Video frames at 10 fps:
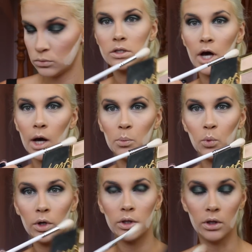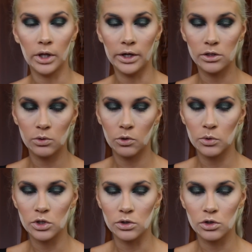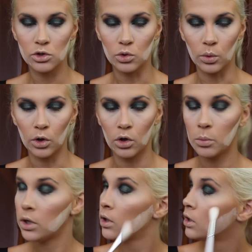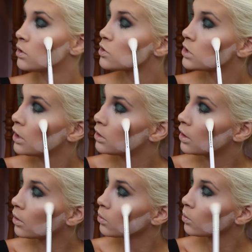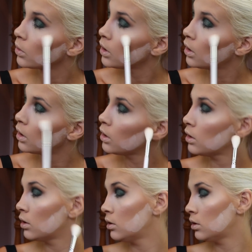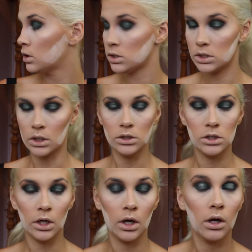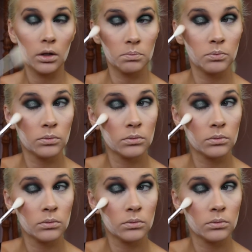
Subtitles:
The top one, the lightest one, which is Strobe, just hit that right in the center.